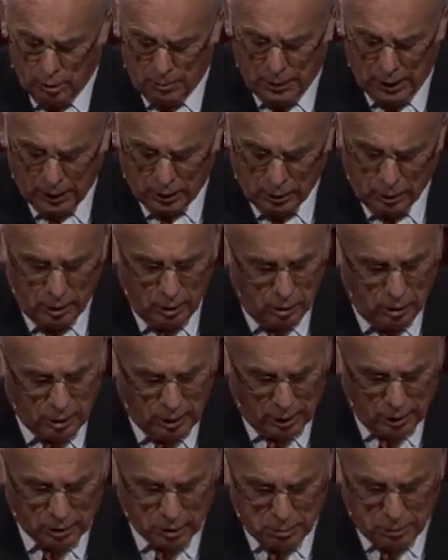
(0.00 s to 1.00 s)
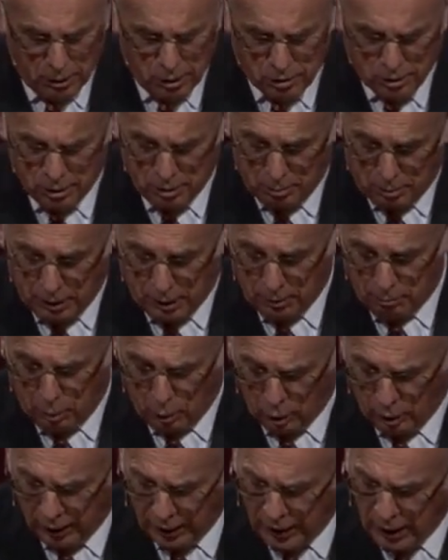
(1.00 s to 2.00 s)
We make no contribution to being born